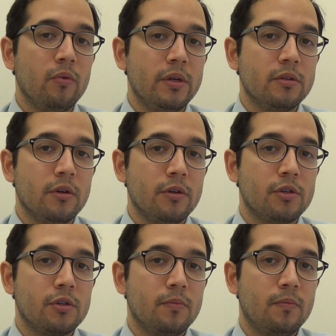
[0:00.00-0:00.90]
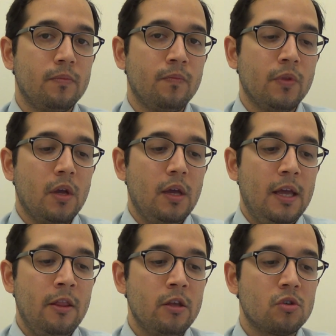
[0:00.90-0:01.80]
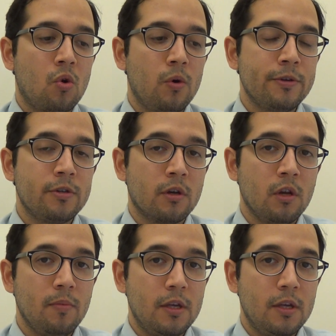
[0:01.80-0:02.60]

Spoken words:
research. In this course, you're going to be